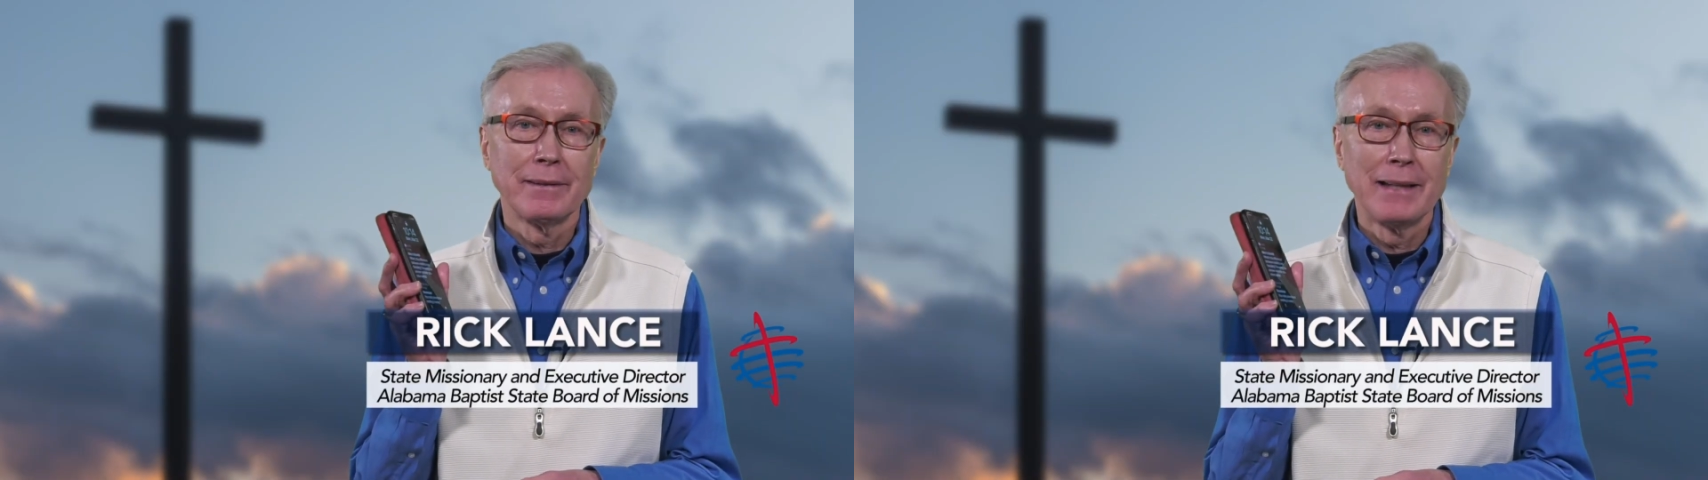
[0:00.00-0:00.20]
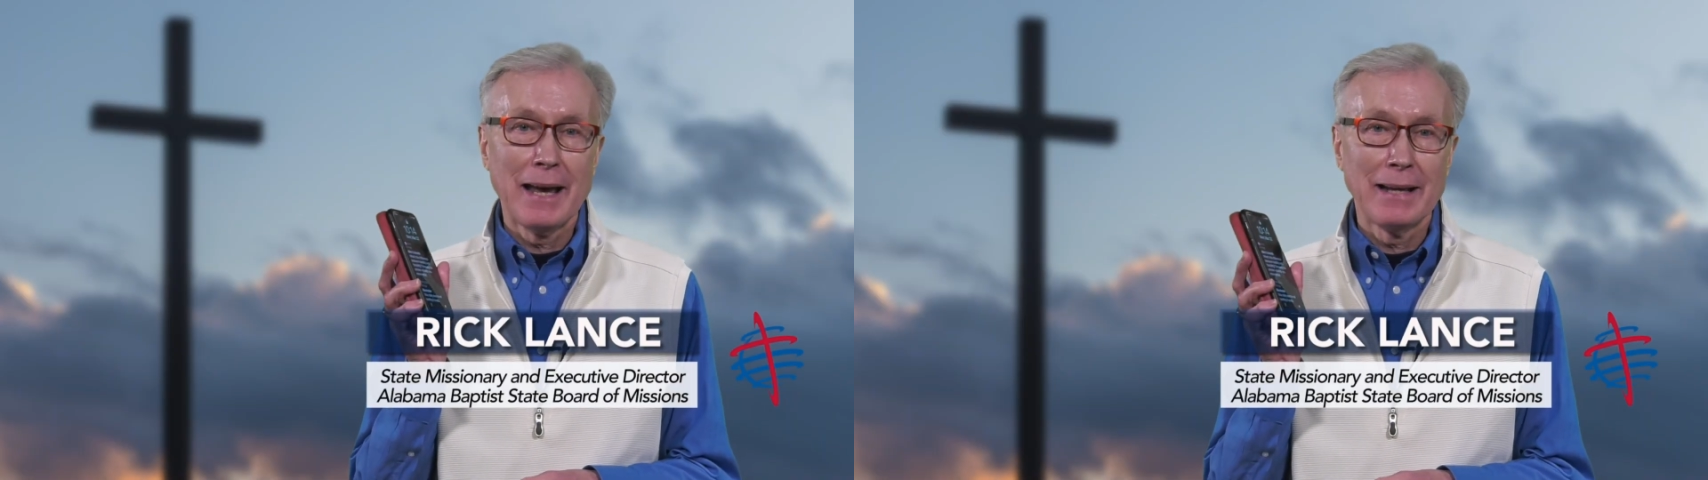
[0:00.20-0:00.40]

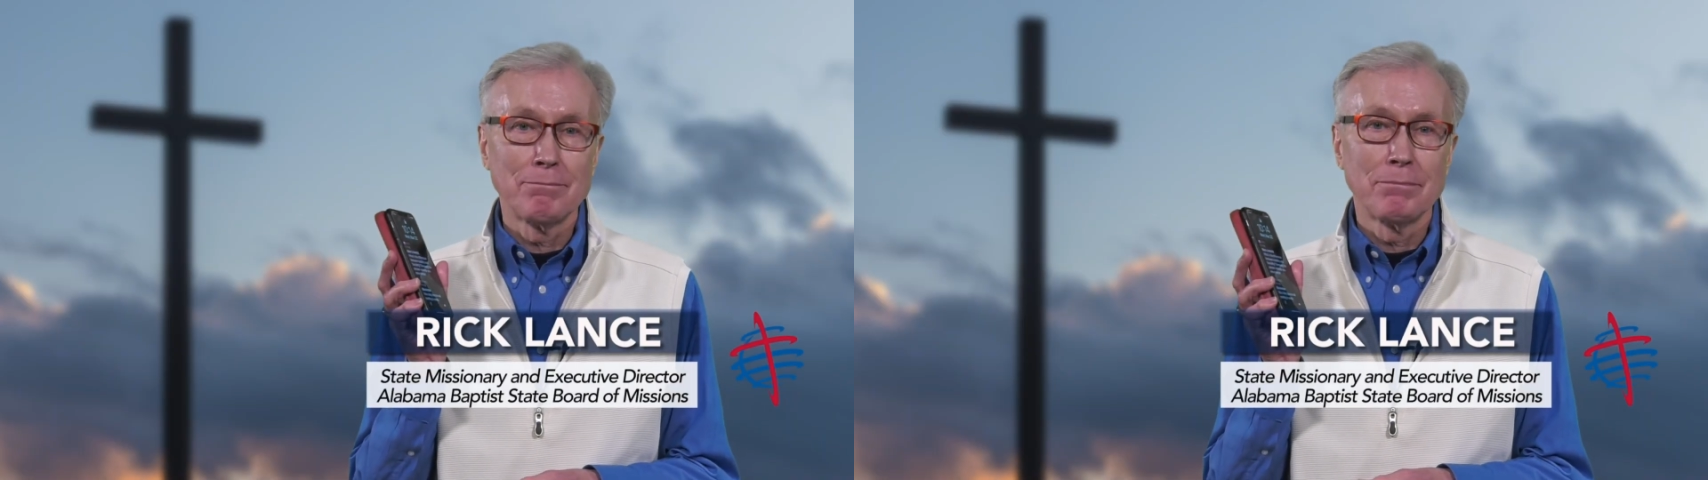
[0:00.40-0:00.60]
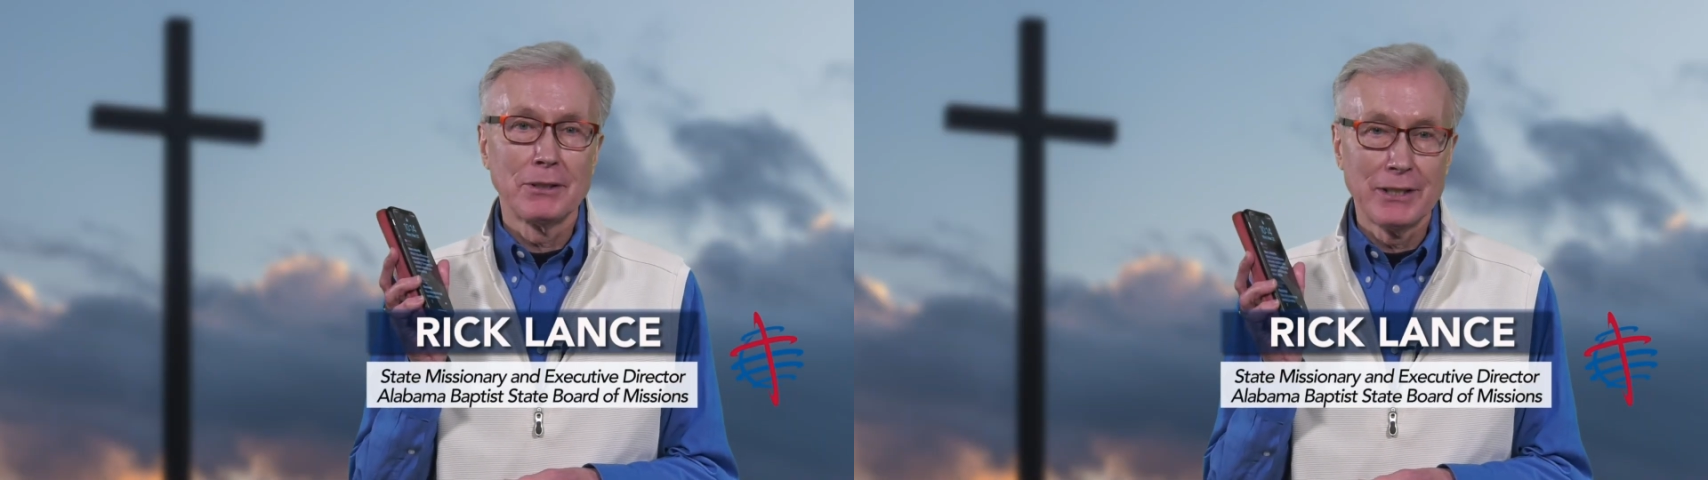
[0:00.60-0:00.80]

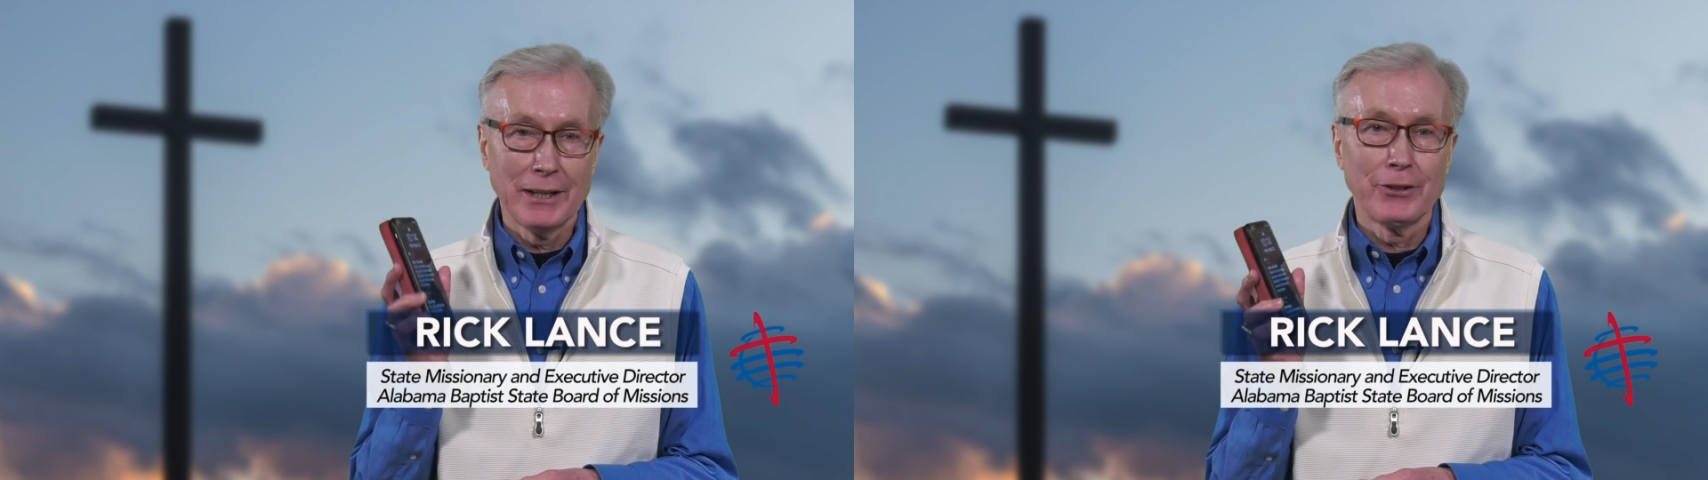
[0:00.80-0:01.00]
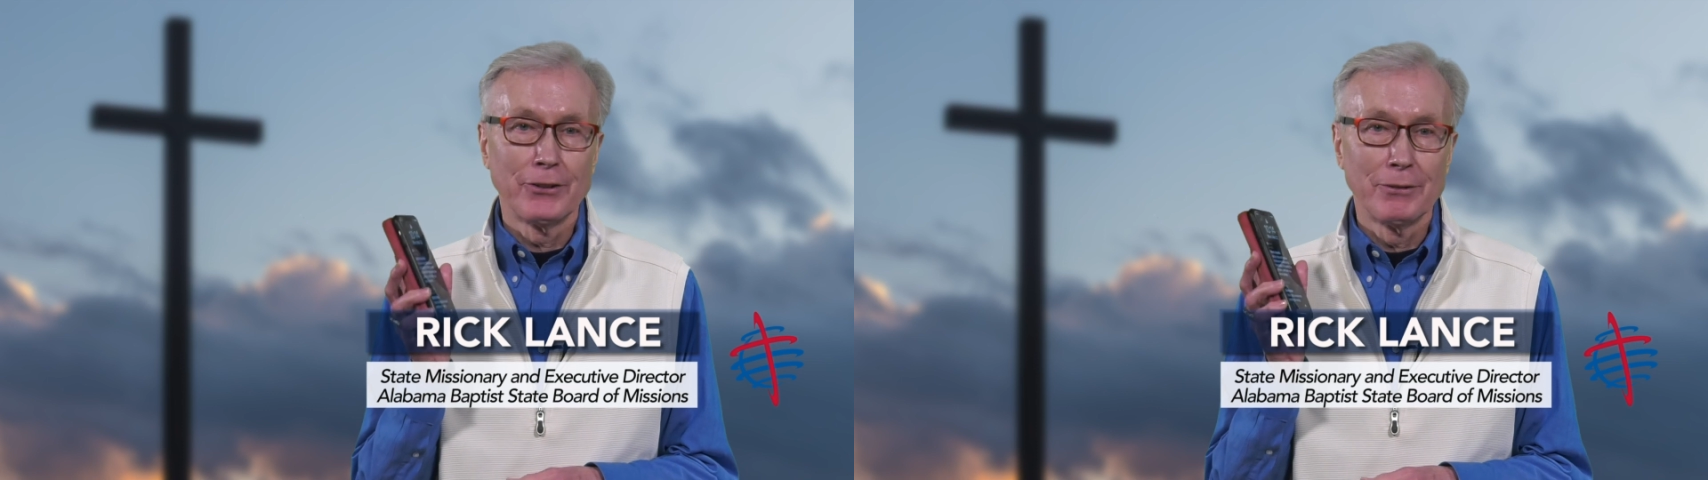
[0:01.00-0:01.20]
that
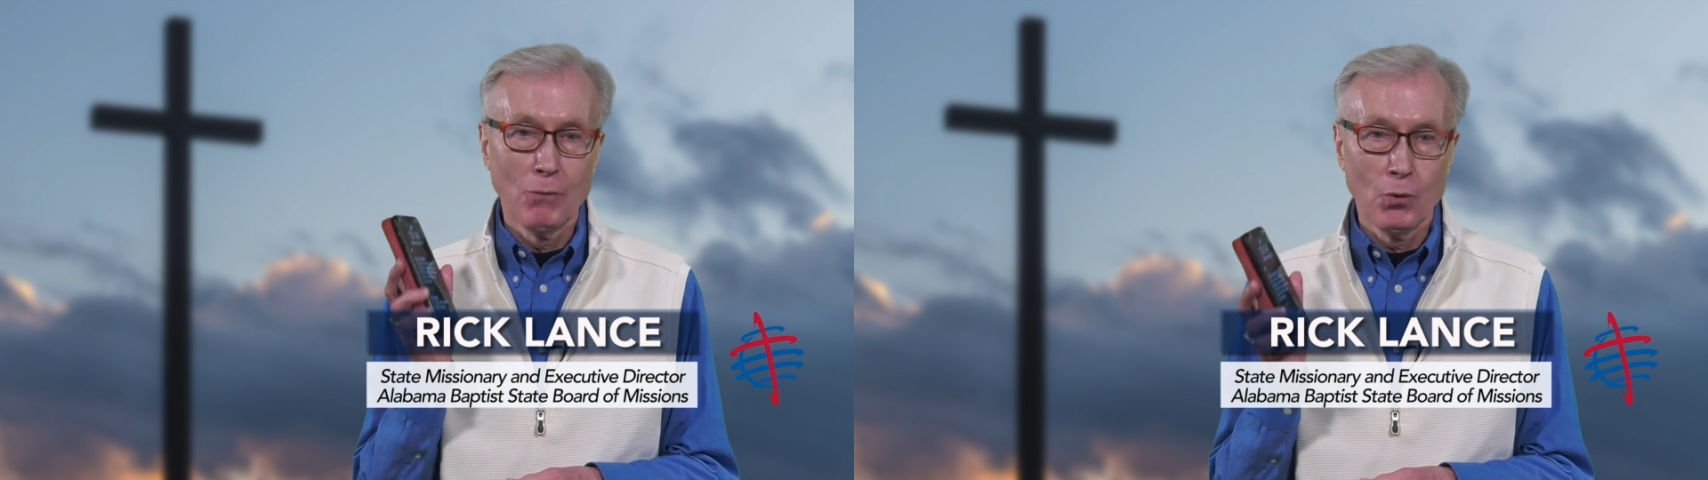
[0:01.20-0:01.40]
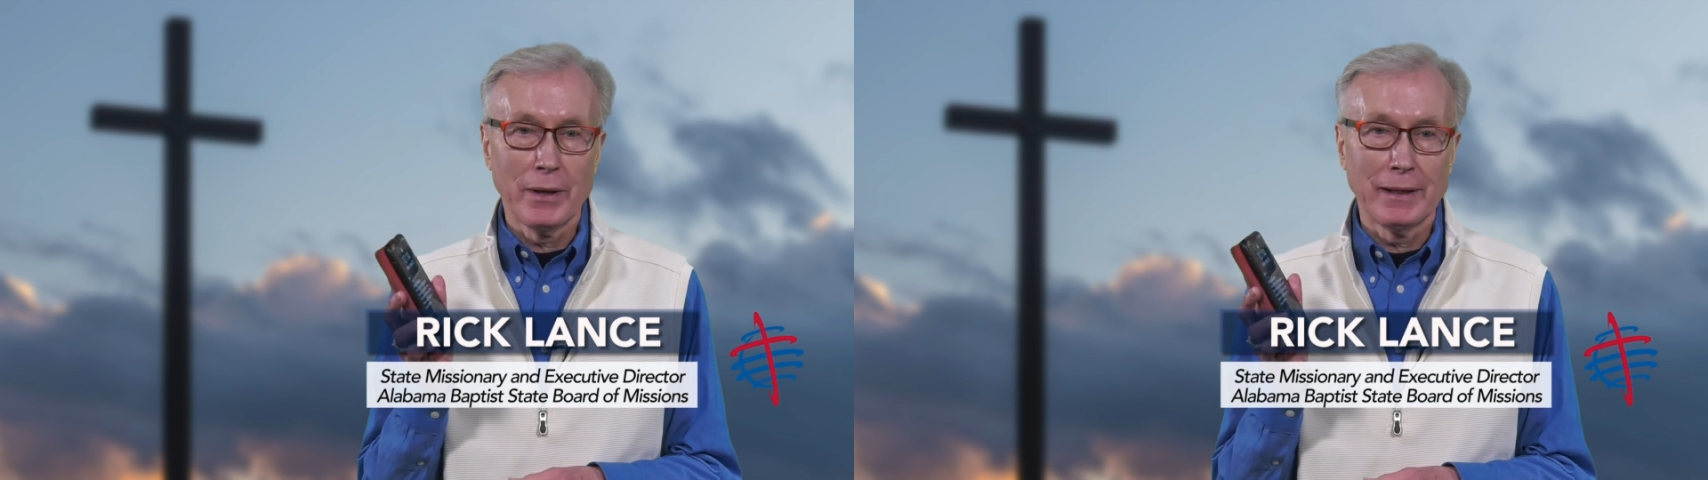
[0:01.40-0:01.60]
particular
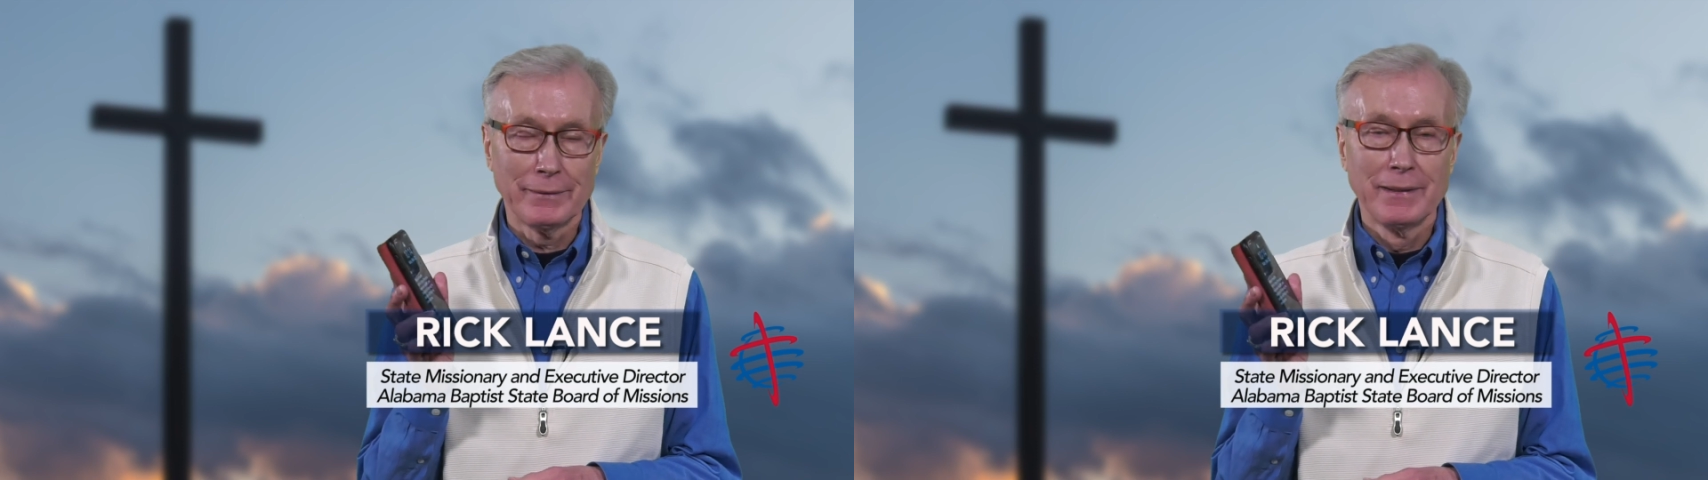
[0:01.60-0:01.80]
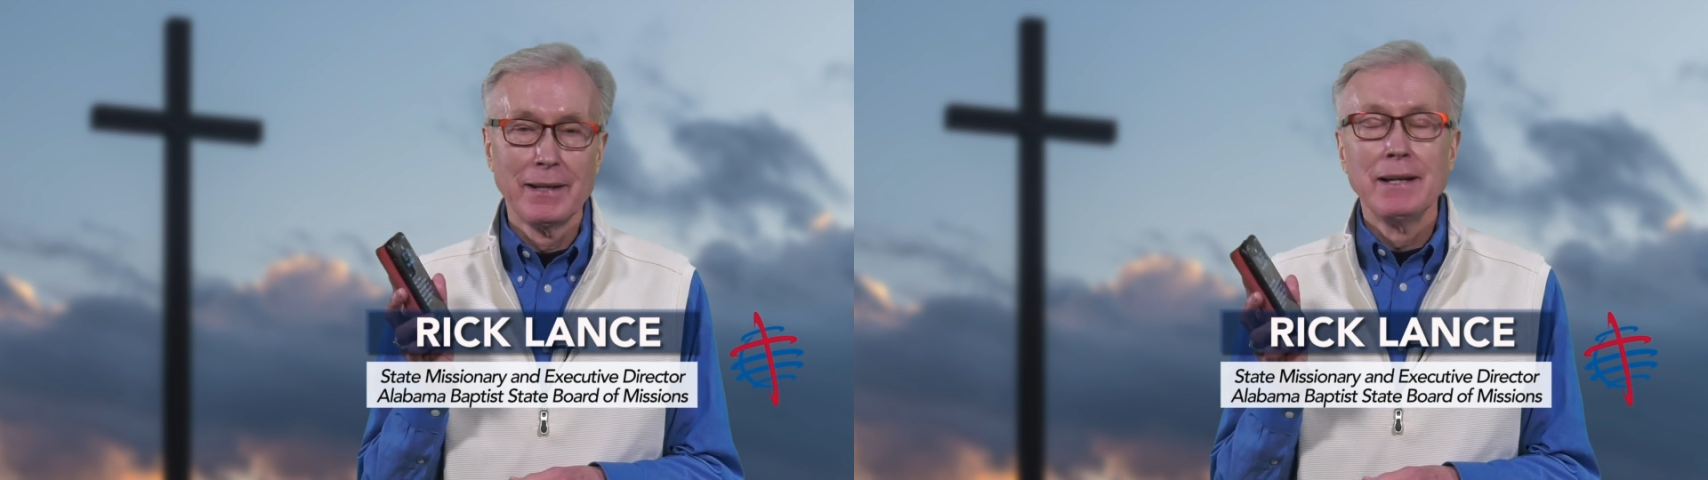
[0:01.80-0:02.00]
morning.